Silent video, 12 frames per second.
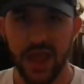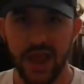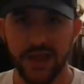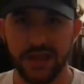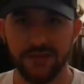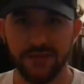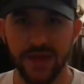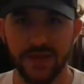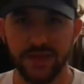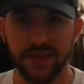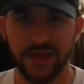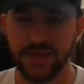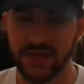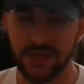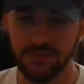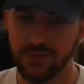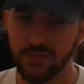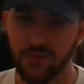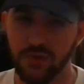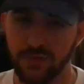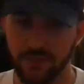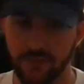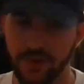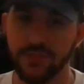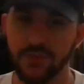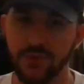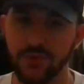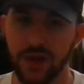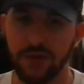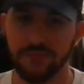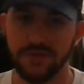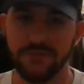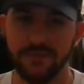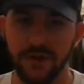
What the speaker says: And if anything, like I said, it was more of a reboot of the